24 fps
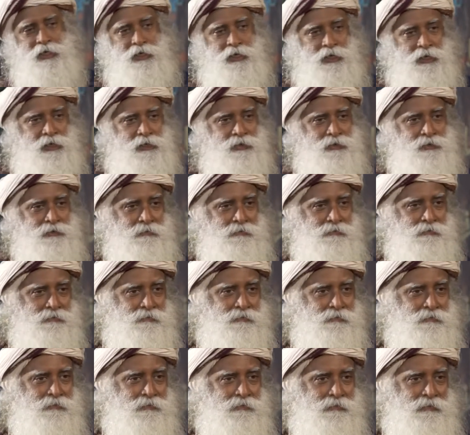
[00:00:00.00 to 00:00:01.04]
India.
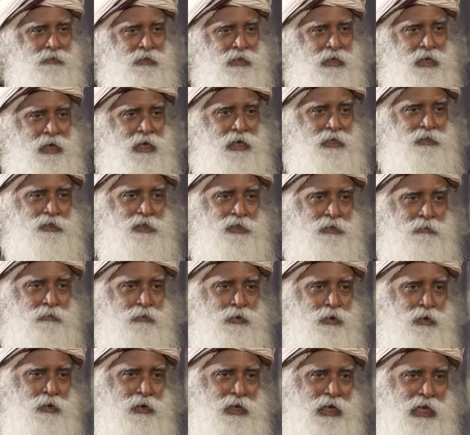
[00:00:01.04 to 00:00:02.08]
I had seen
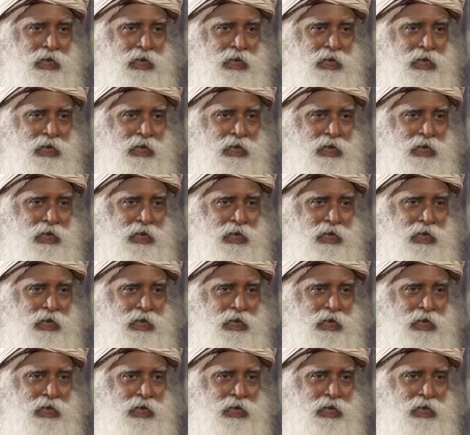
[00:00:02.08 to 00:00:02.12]
more